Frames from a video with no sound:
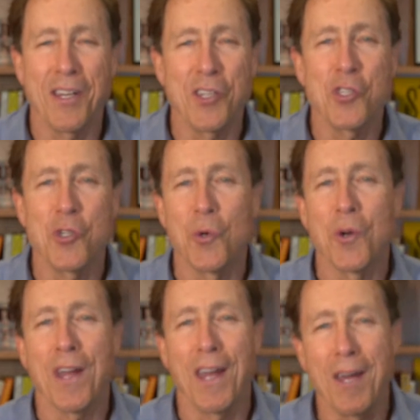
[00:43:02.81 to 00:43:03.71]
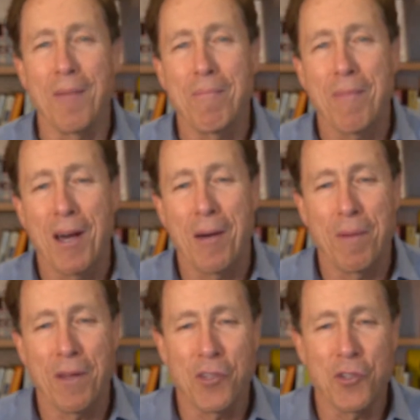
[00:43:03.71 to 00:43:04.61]
is your game? How
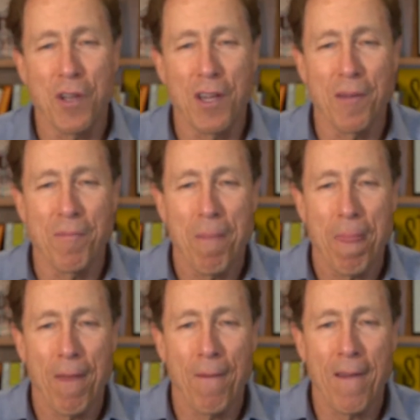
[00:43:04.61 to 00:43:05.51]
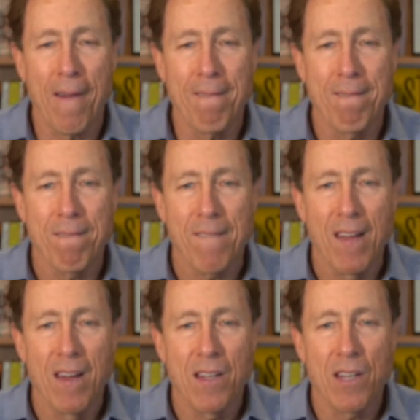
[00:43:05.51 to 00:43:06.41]
big is your game? Okay.
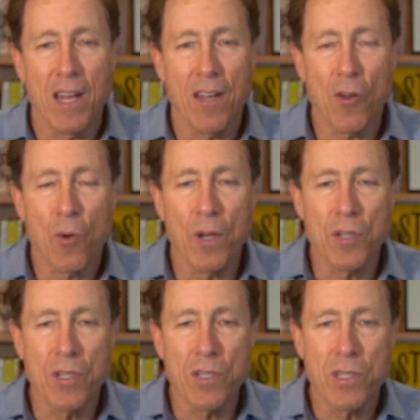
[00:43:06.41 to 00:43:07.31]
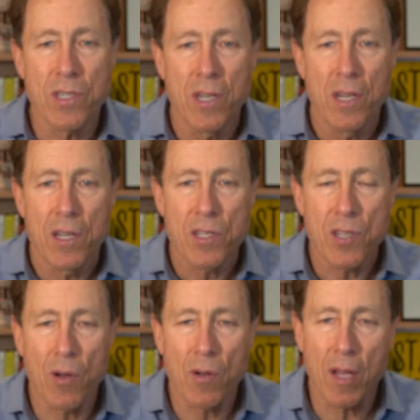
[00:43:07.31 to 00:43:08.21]
Any other questions?
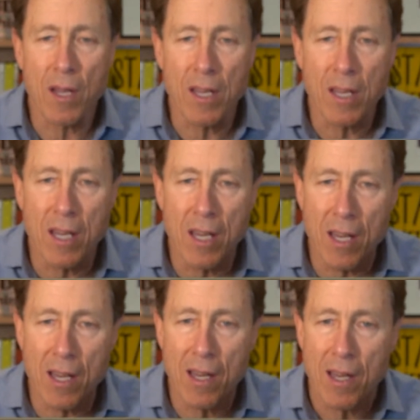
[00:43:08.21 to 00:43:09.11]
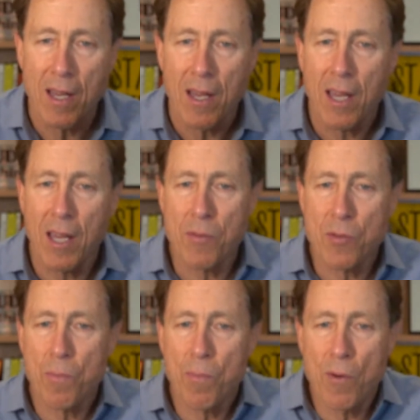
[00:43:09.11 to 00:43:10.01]
So Lucky King
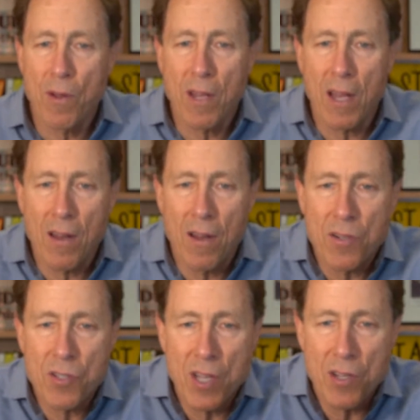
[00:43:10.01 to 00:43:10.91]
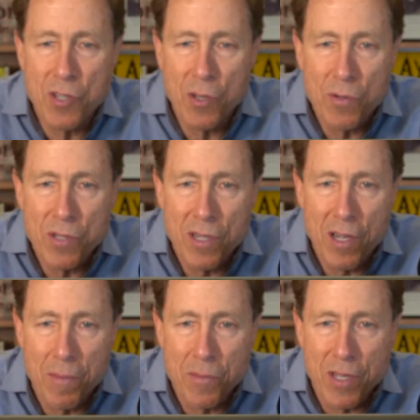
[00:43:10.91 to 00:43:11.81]
keeps bringing down here. Sales equals
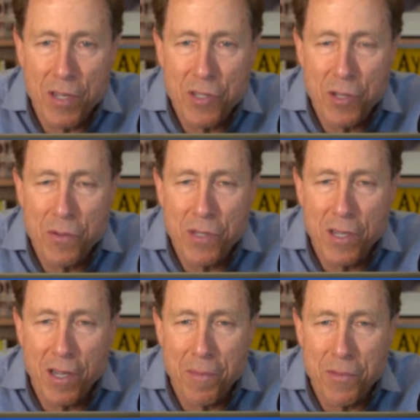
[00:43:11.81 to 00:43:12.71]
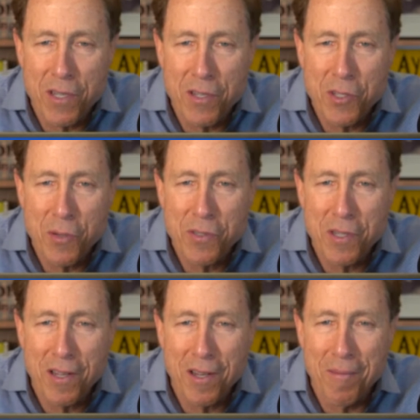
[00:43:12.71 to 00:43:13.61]
income. Sales equals income. Sales equals
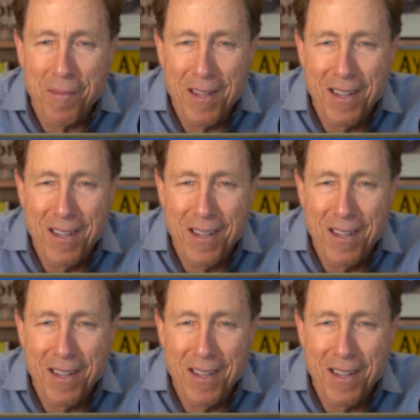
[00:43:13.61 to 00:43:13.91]
income.